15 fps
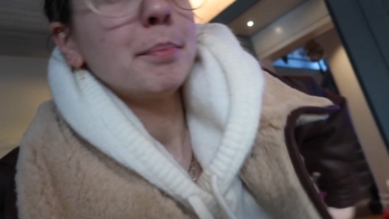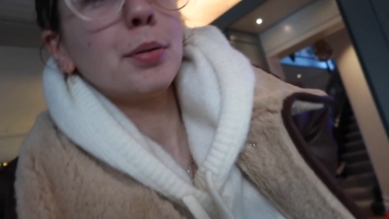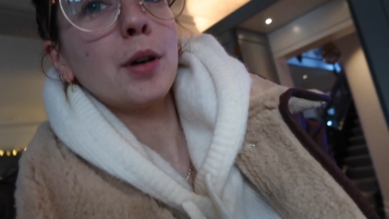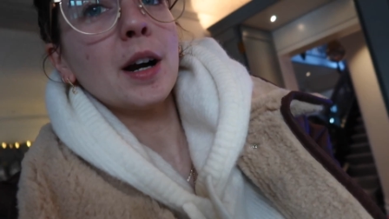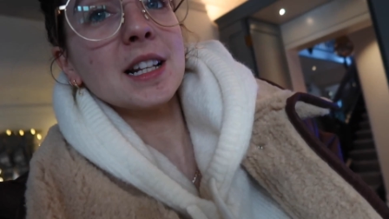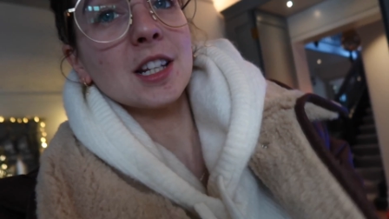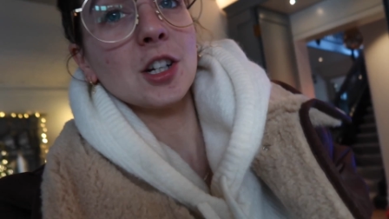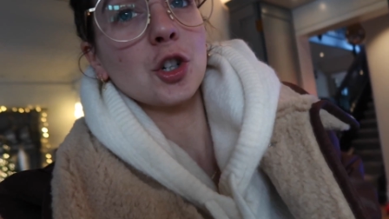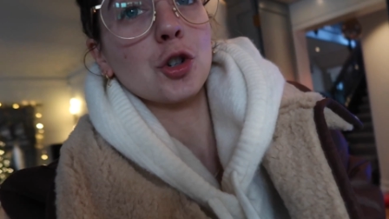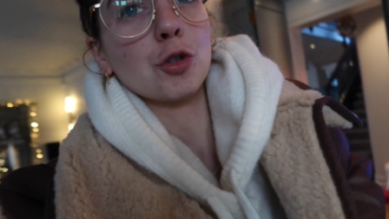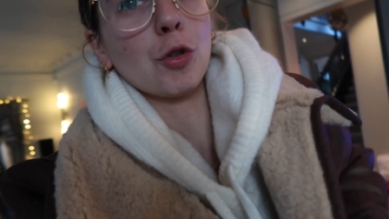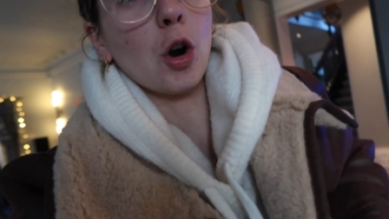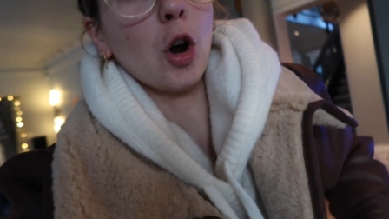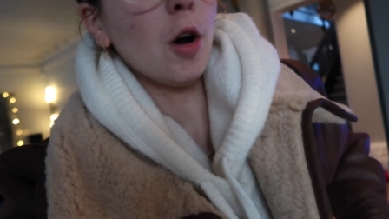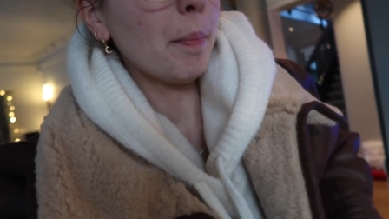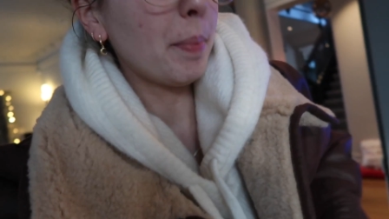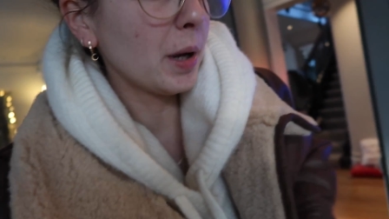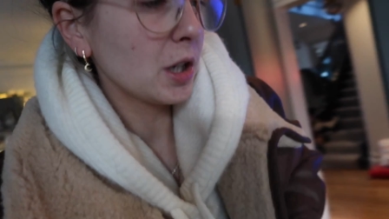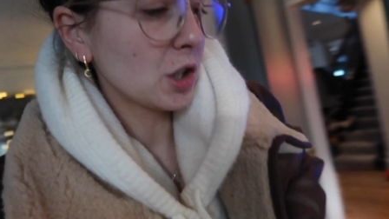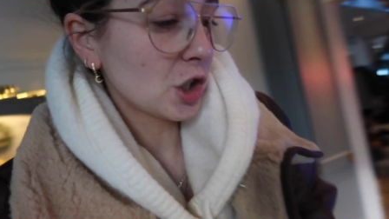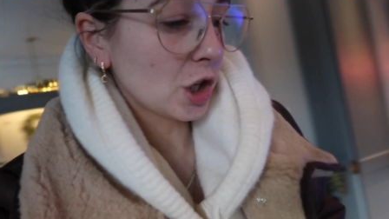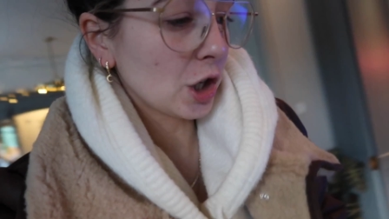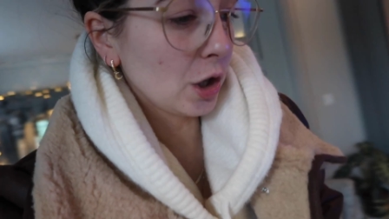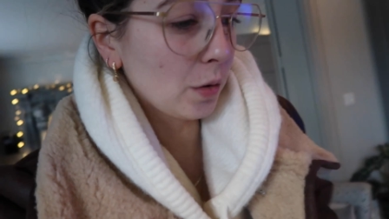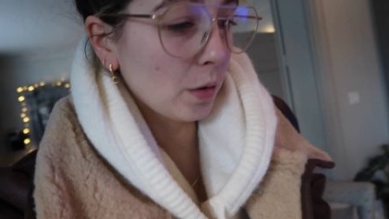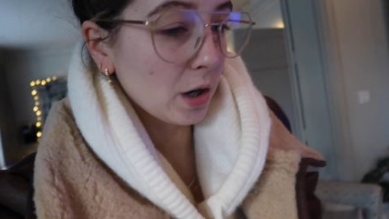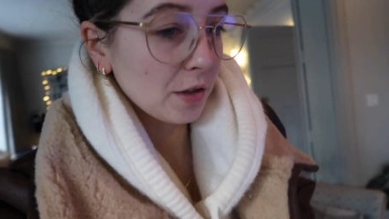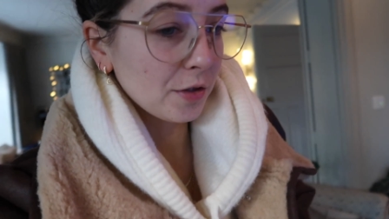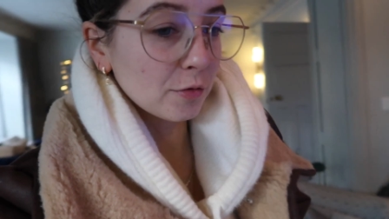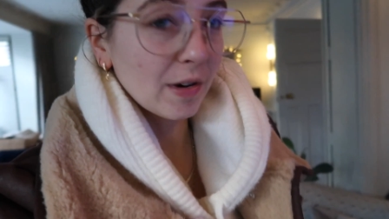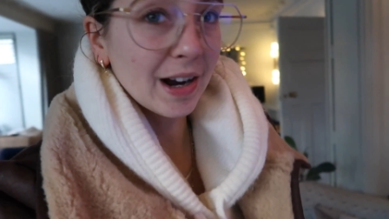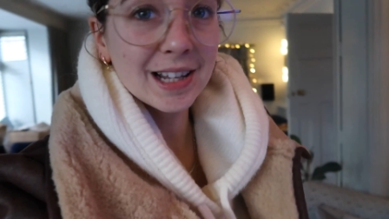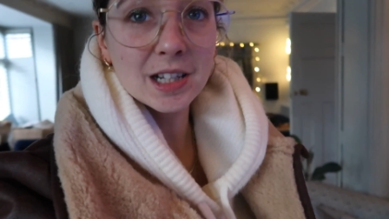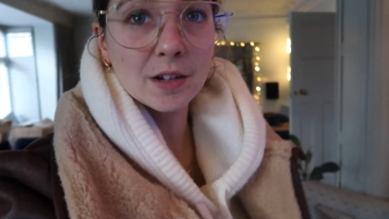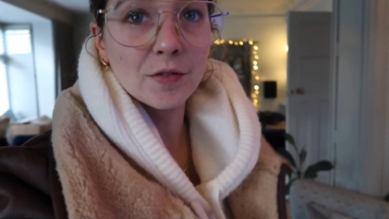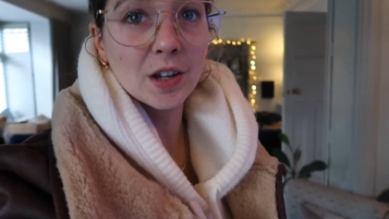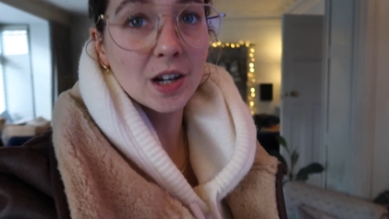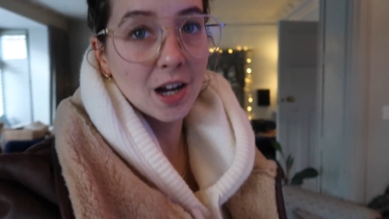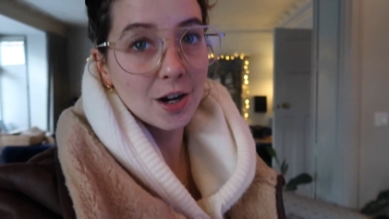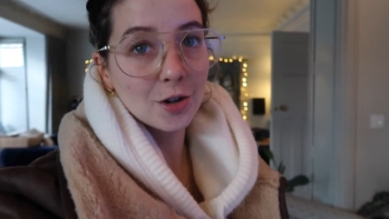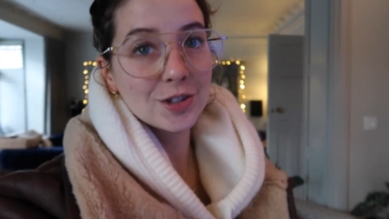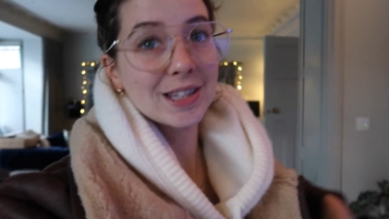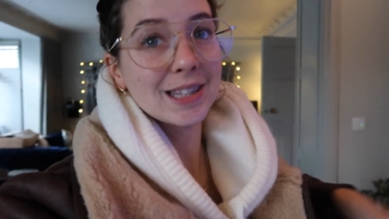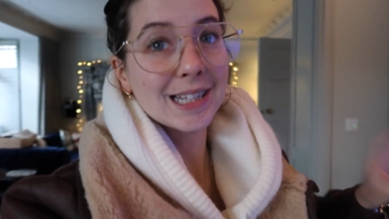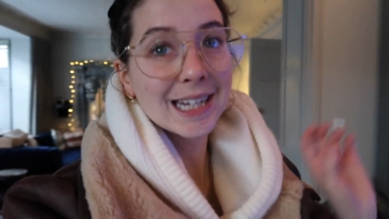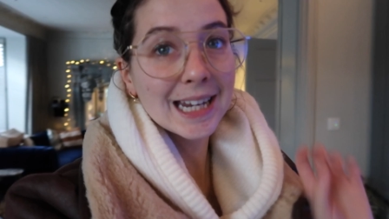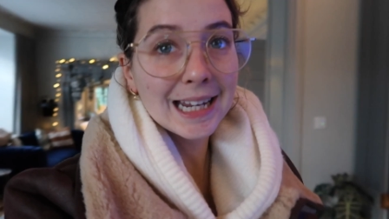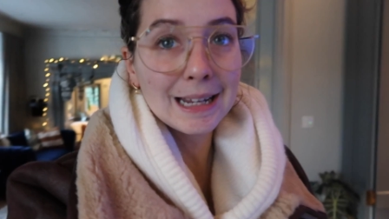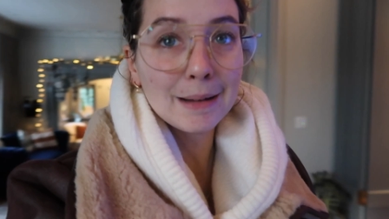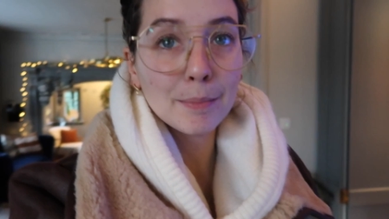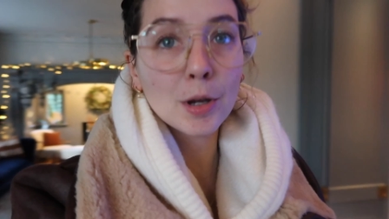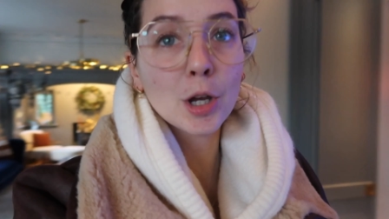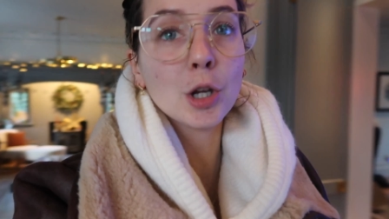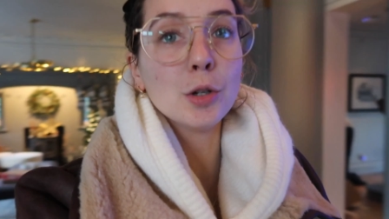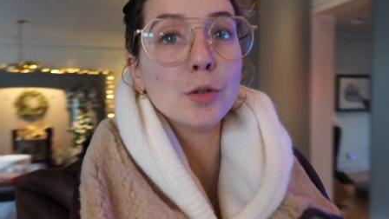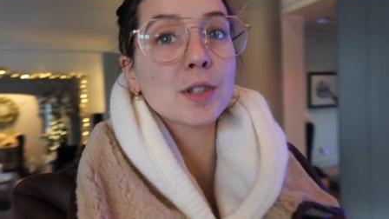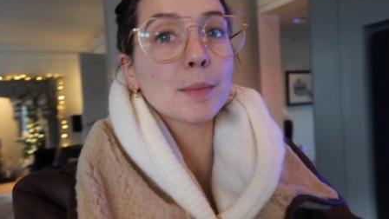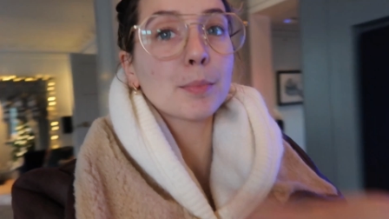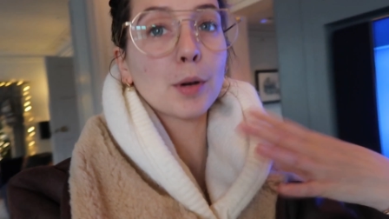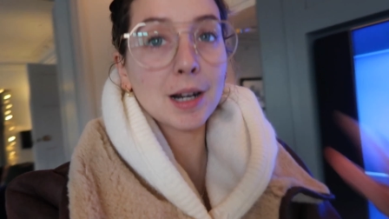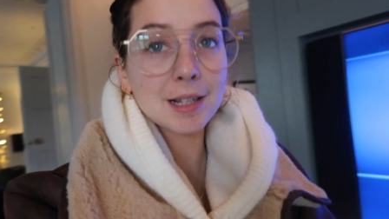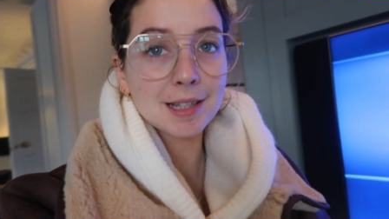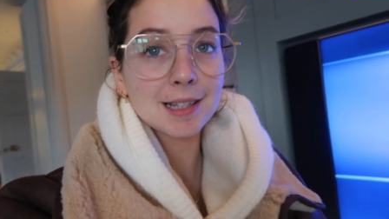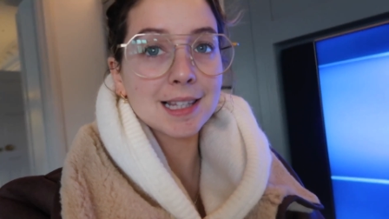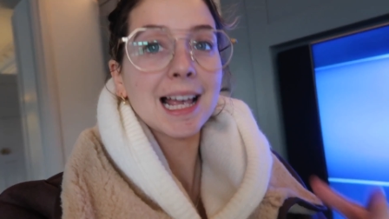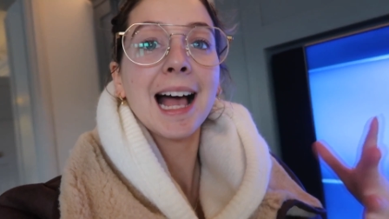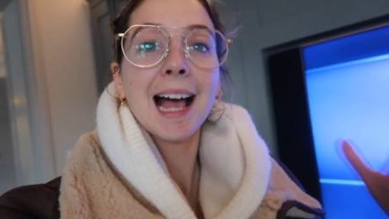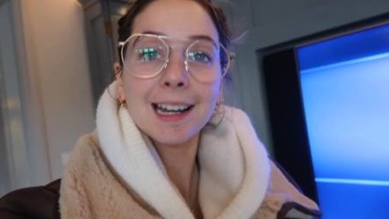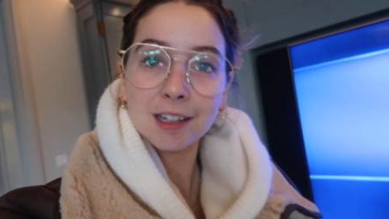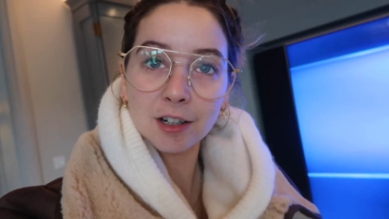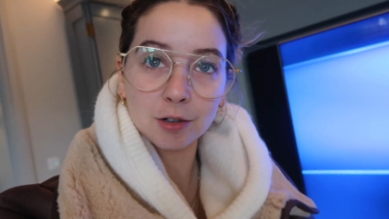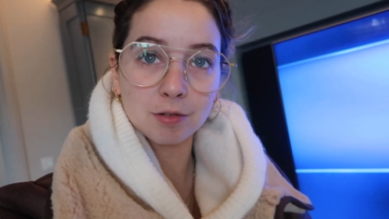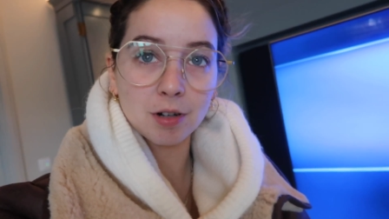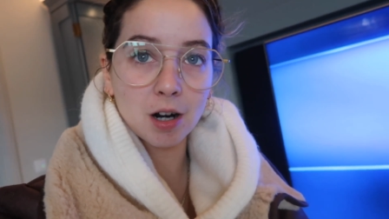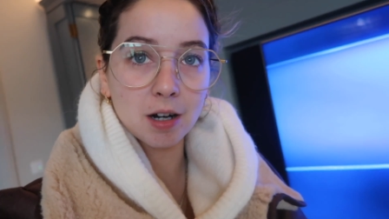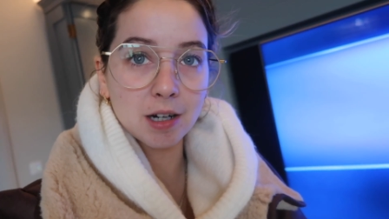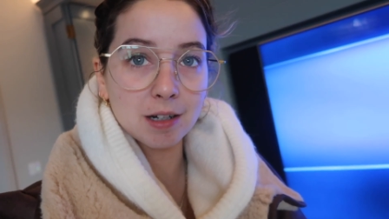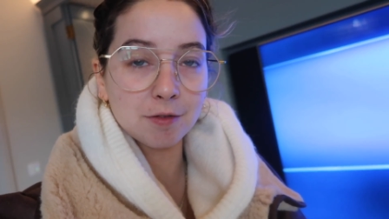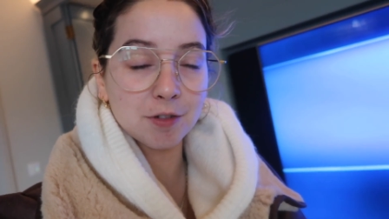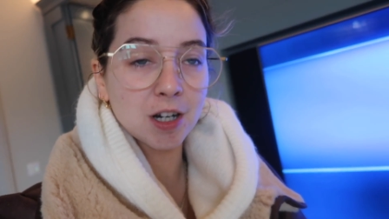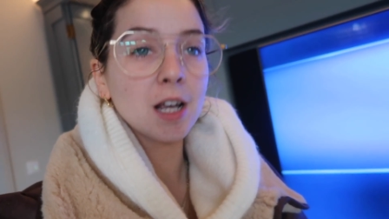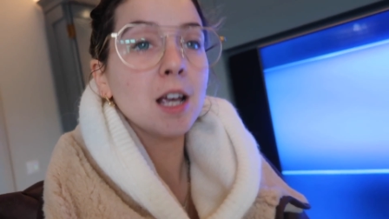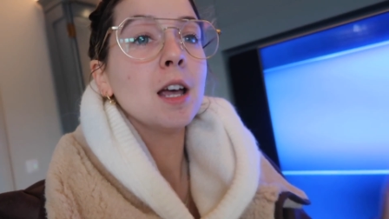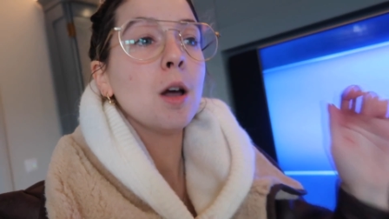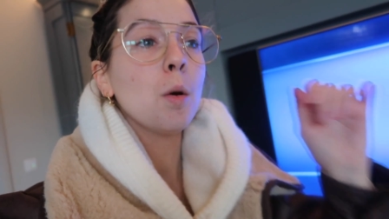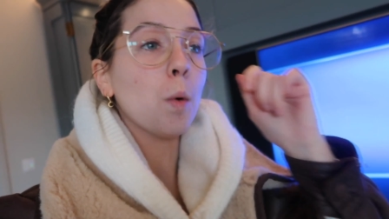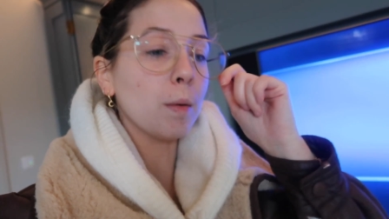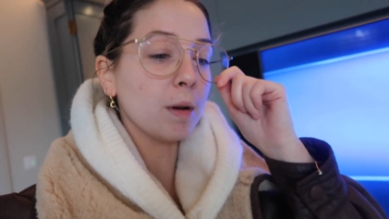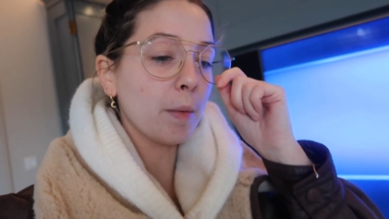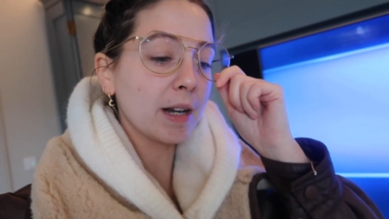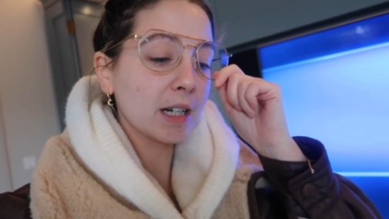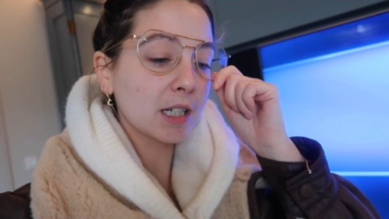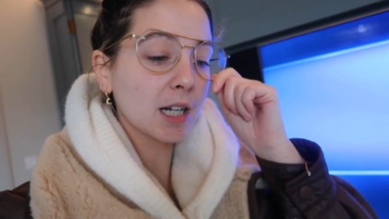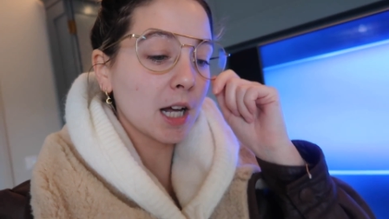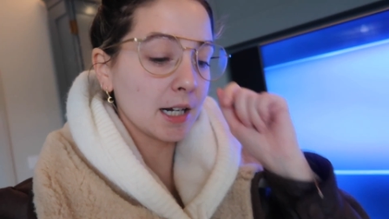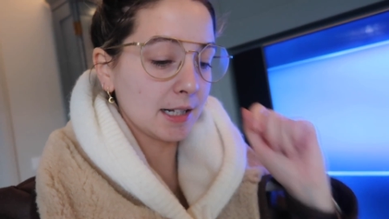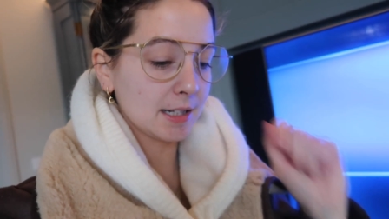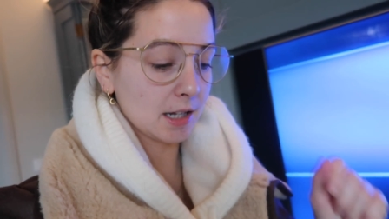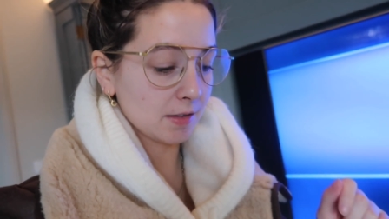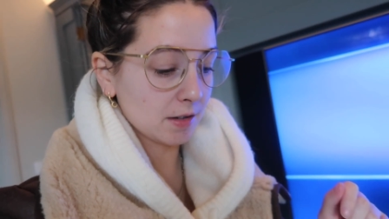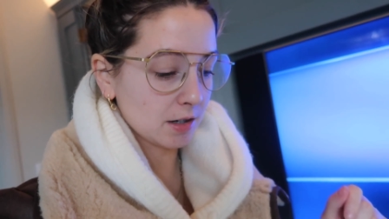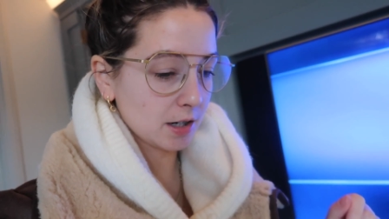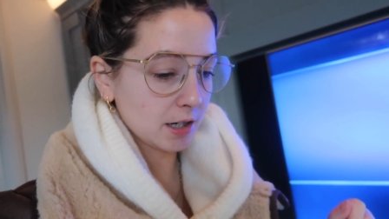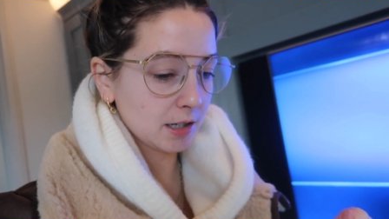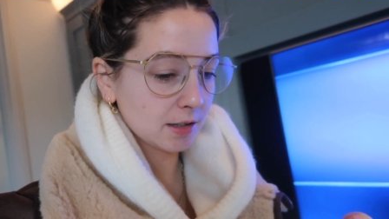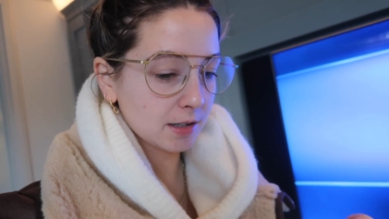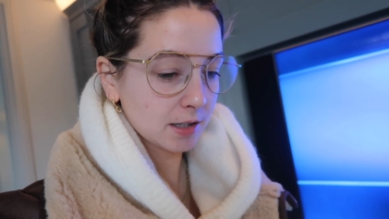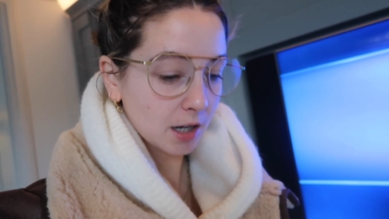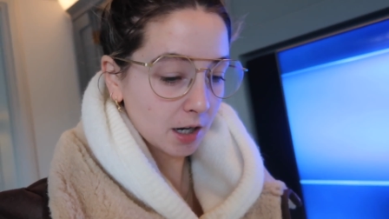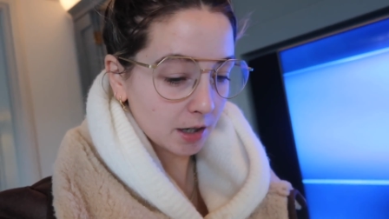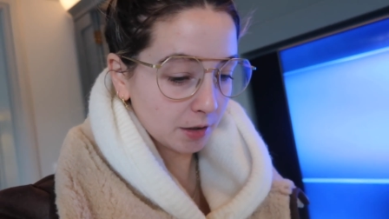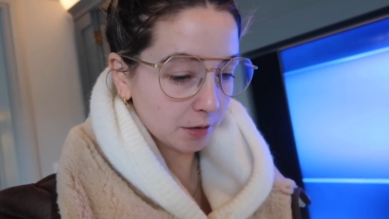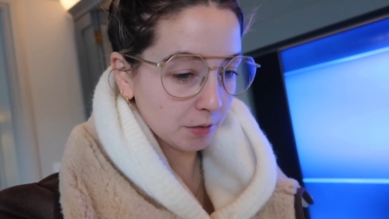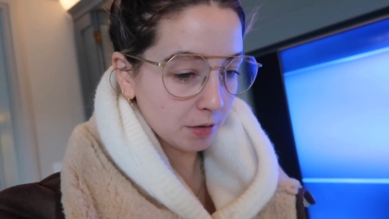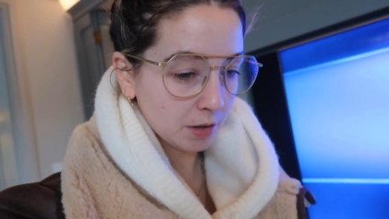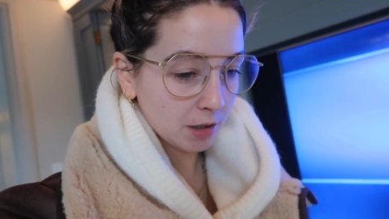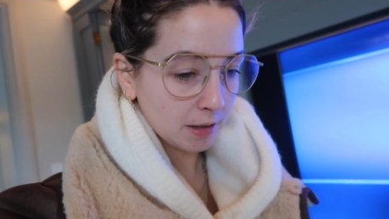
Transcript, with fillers: present drop to the rest of the girls in the team whose presents hadn't arrived when we went to Tully's the other night. So